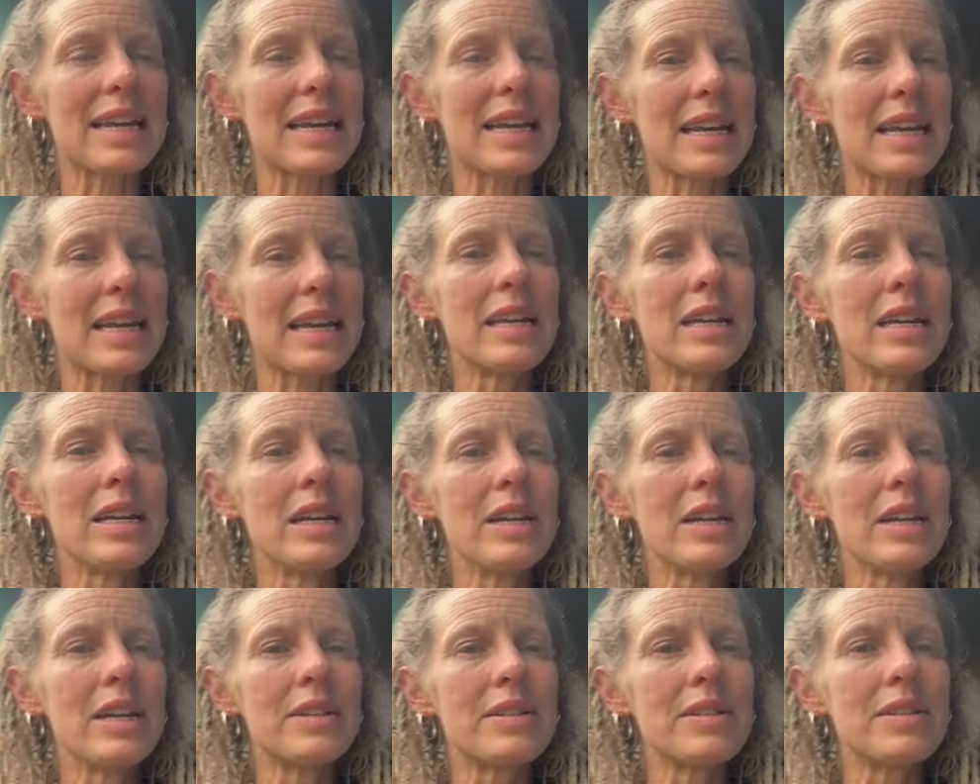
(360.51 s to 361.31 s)
And
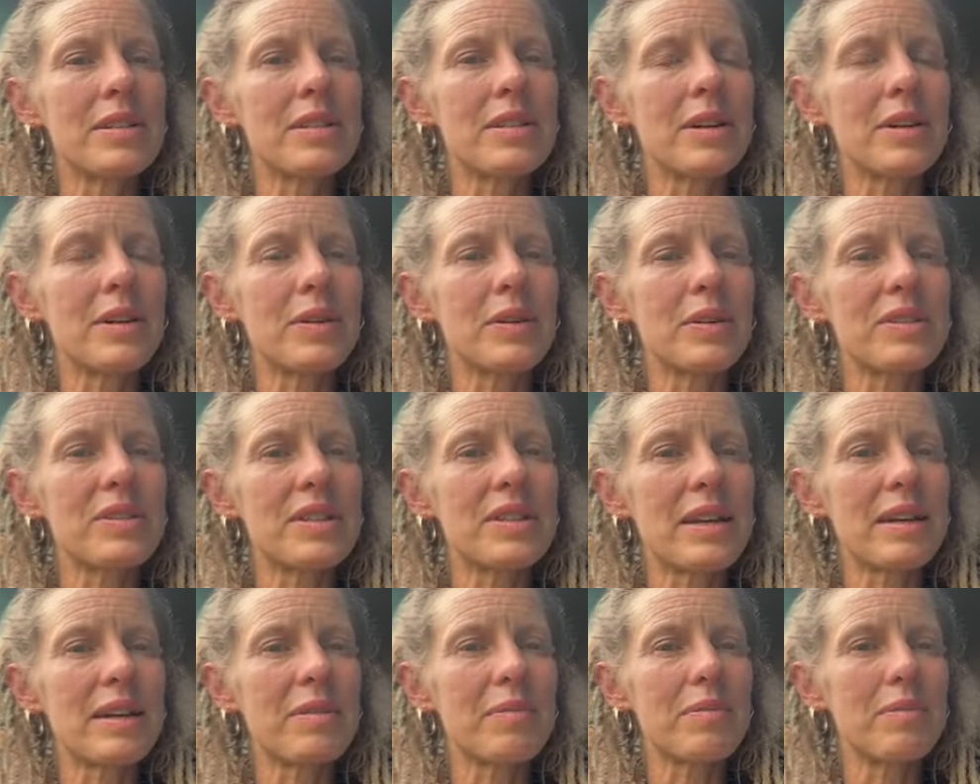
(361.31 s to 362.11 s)
so it's
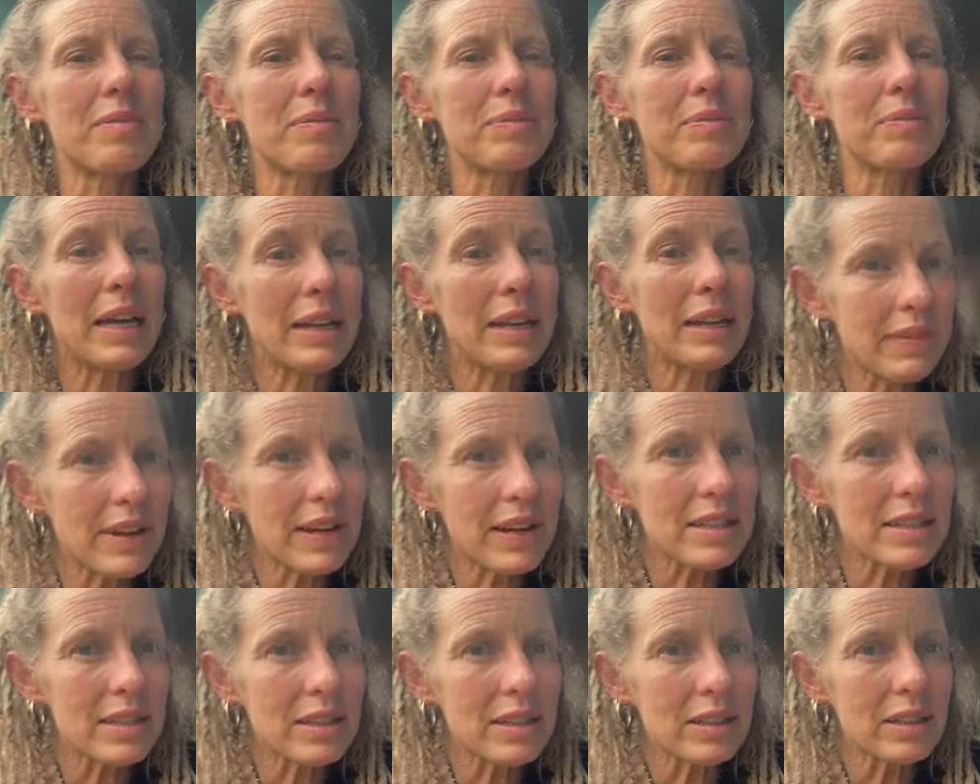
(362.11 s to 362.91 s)
a blood
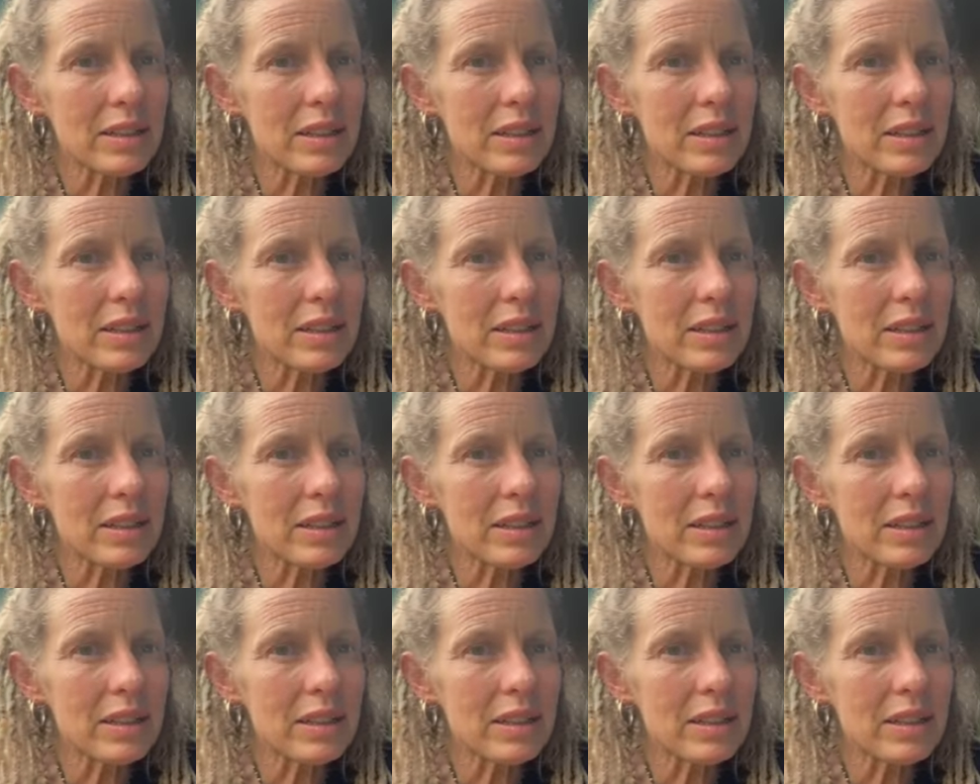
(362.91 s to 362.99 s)
vessel